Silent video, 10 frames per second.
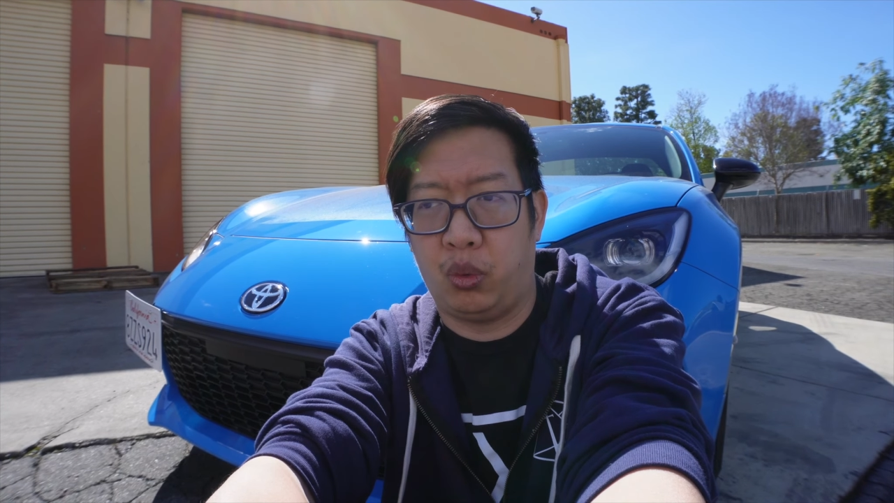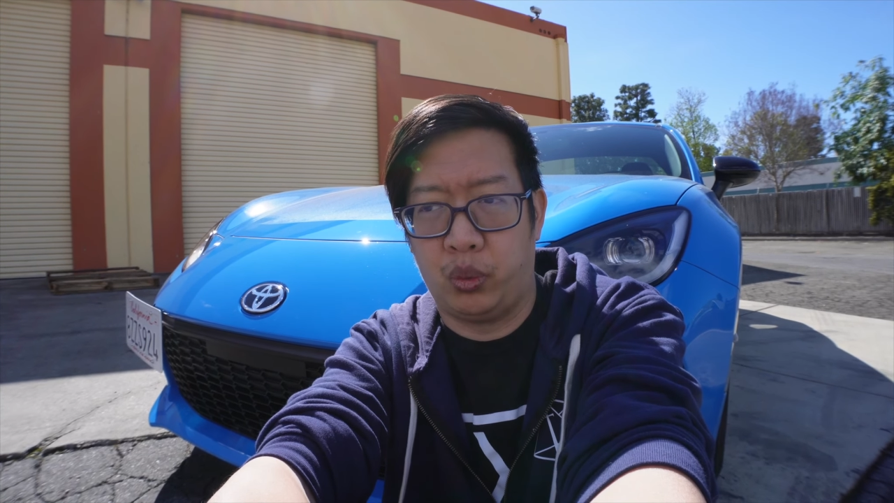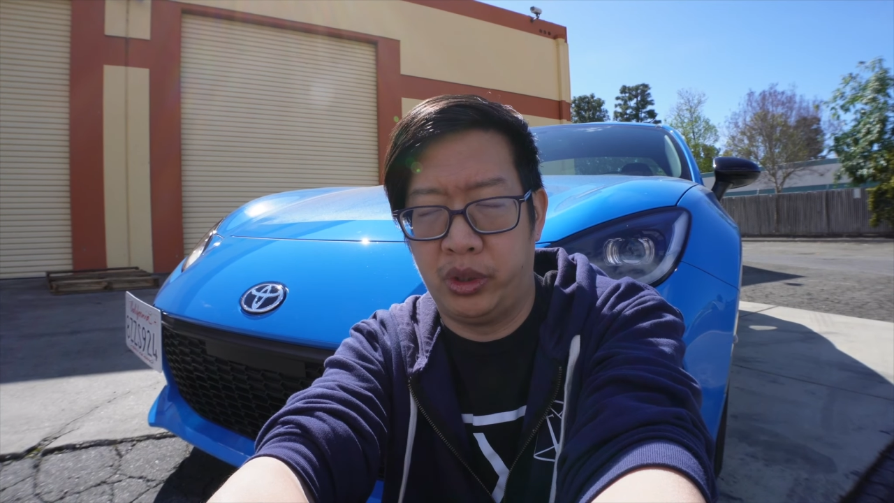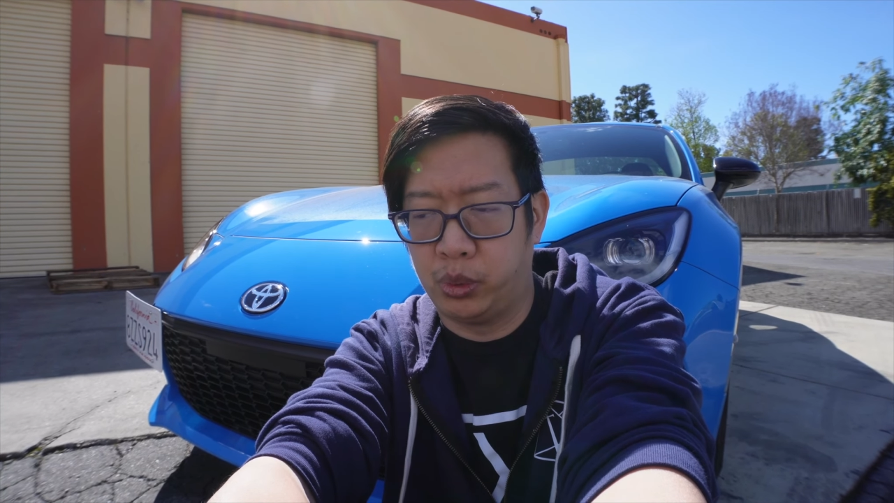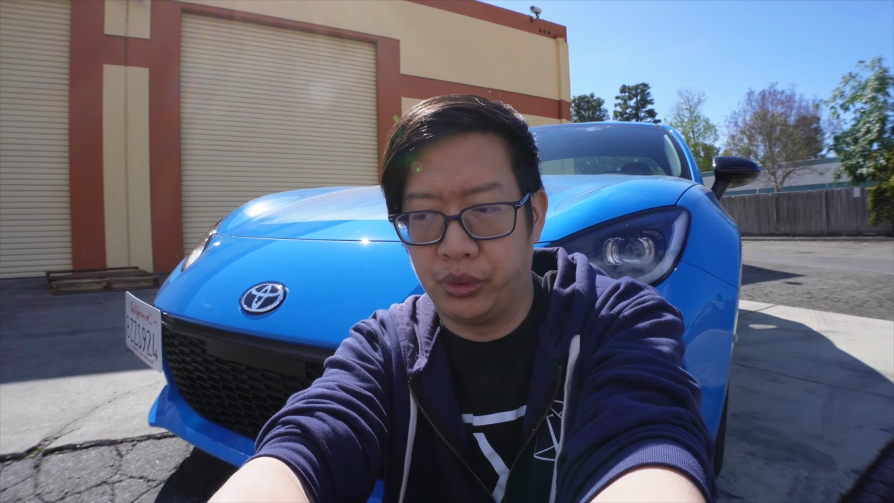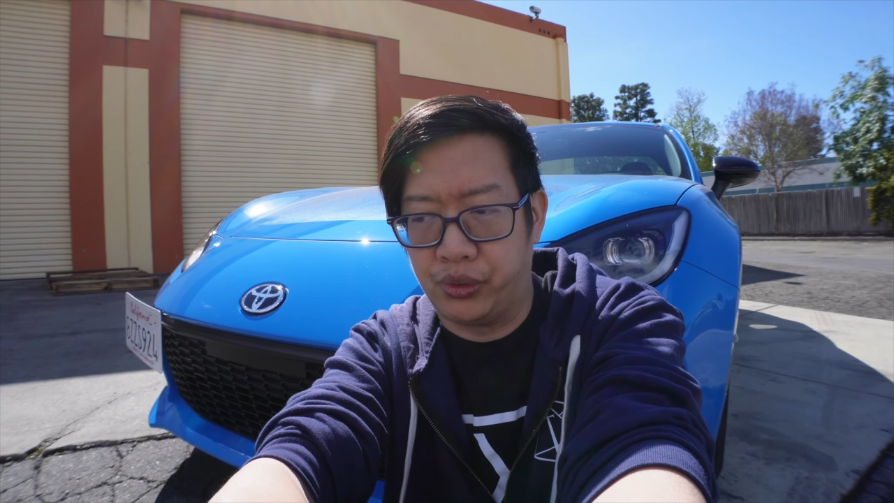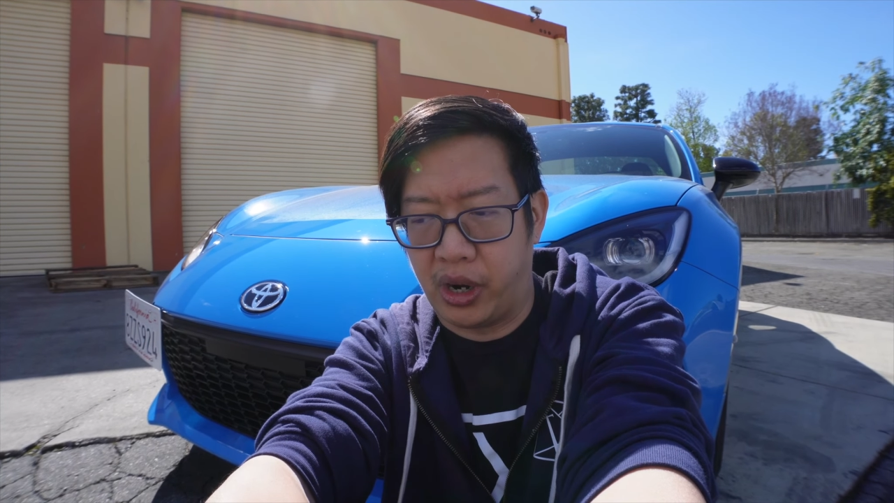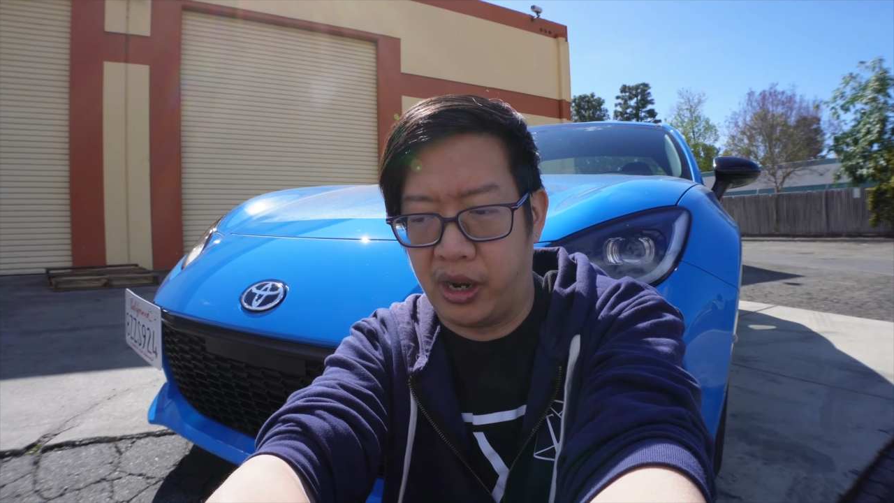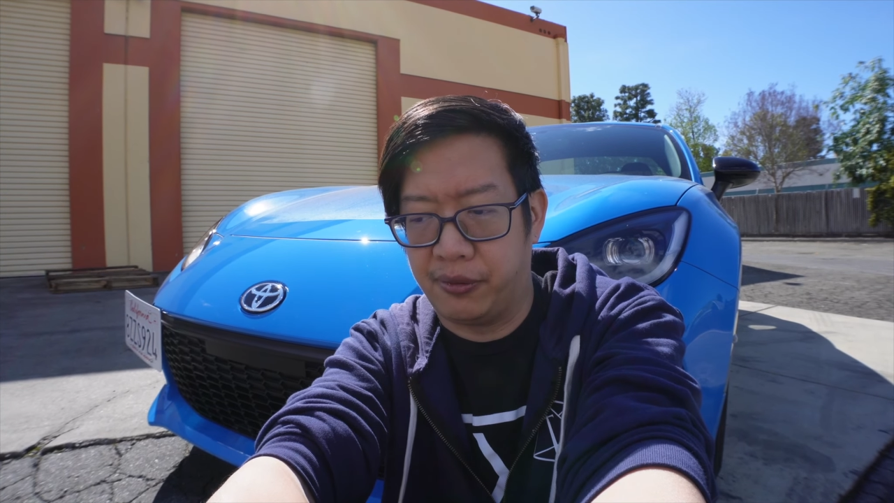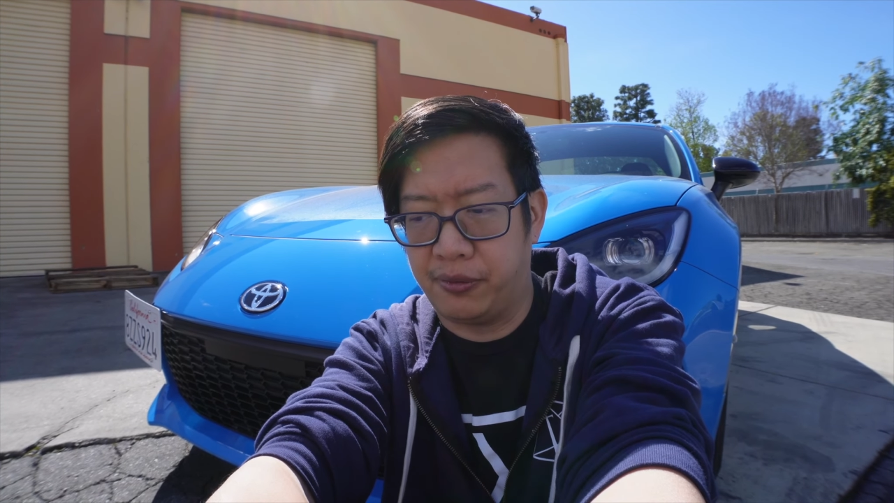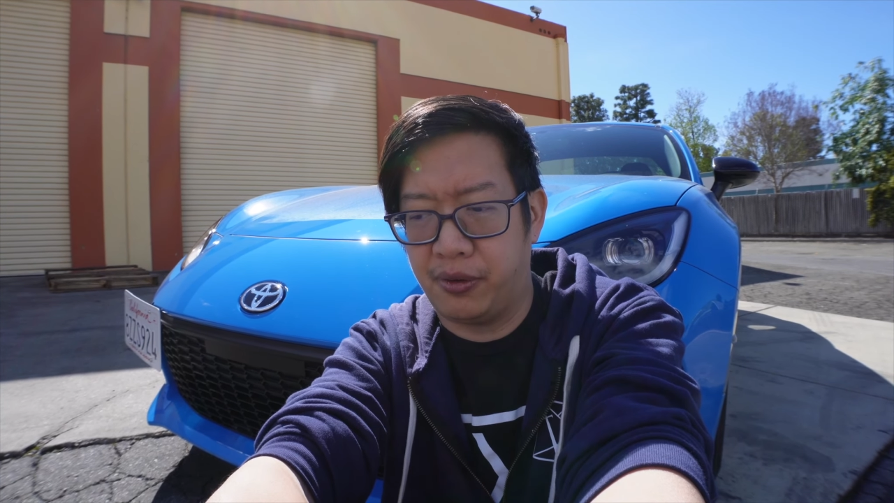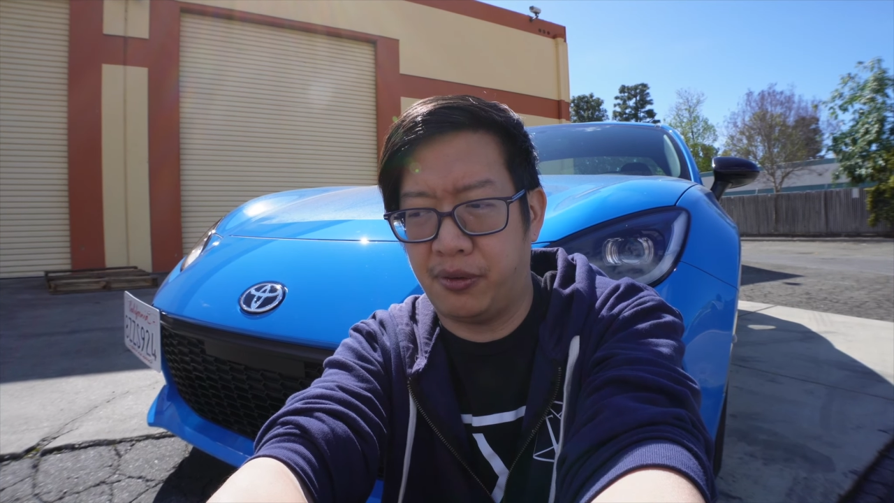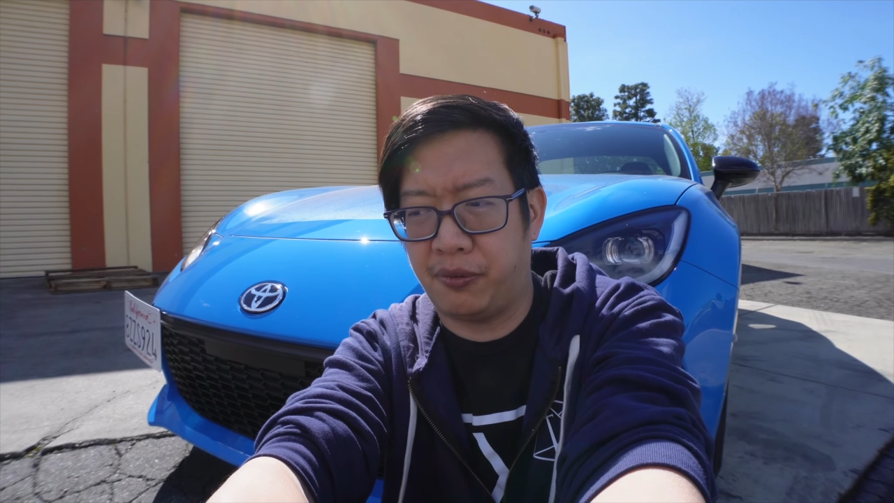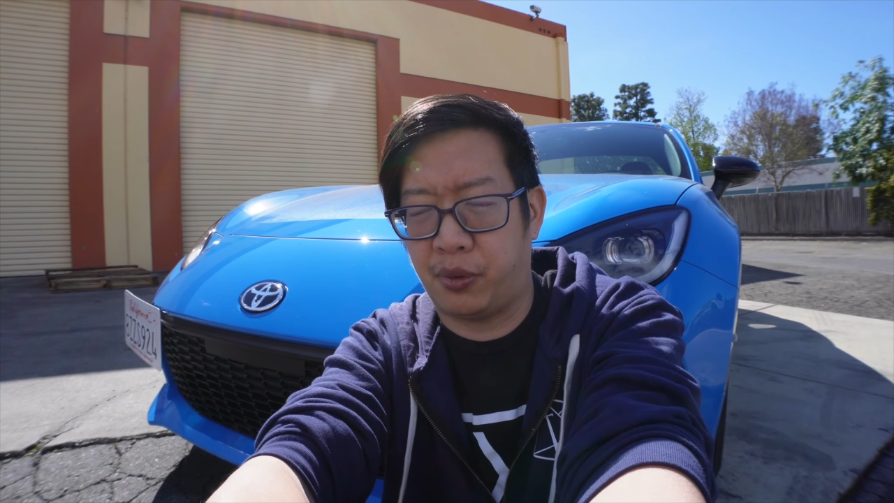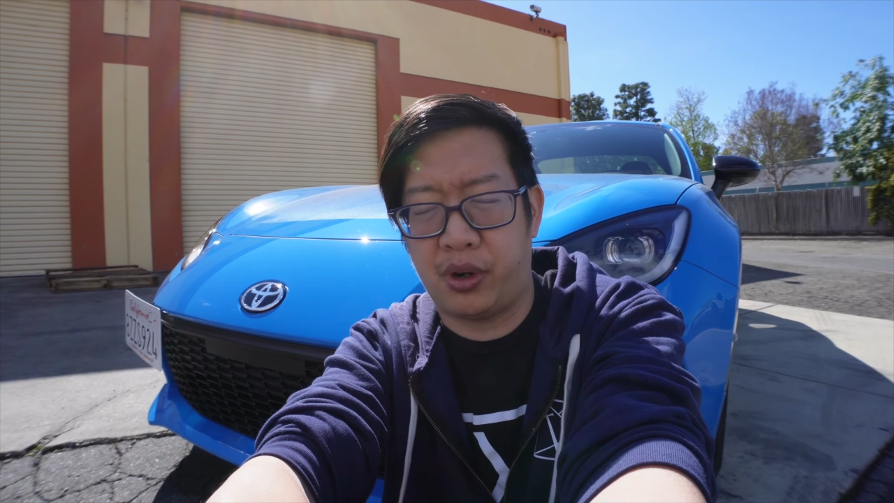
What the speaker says: rear-wheel drive for